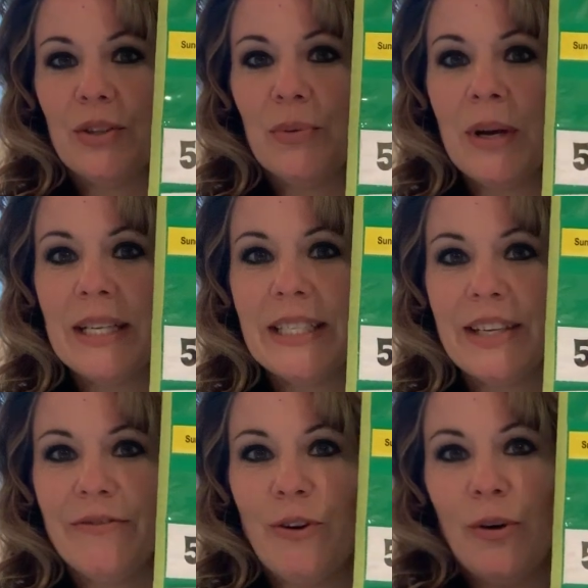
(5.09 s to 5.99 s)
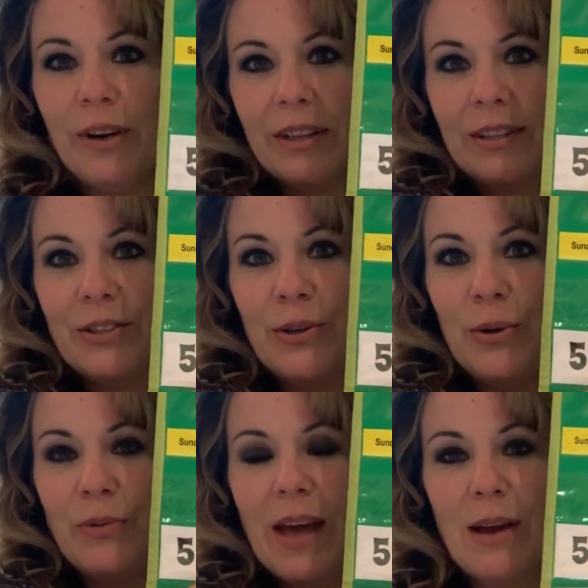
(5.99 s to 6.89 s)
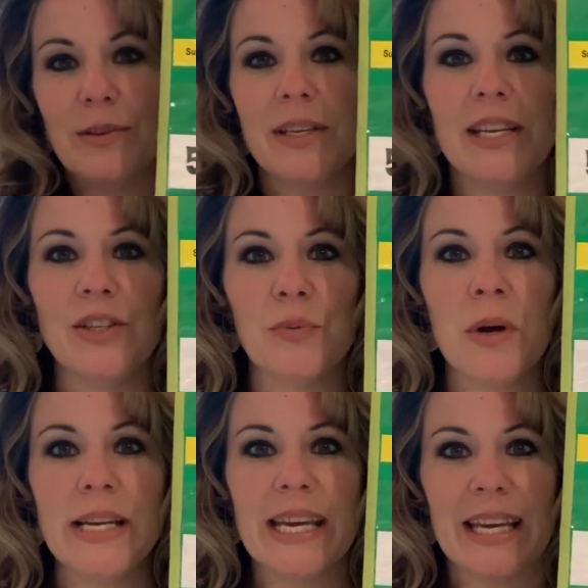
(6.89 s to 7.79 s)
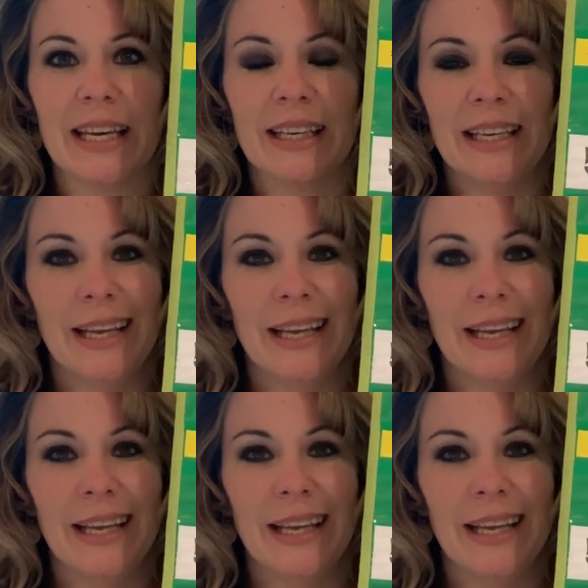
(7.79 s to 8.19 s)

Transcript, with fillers: 24th, 2020.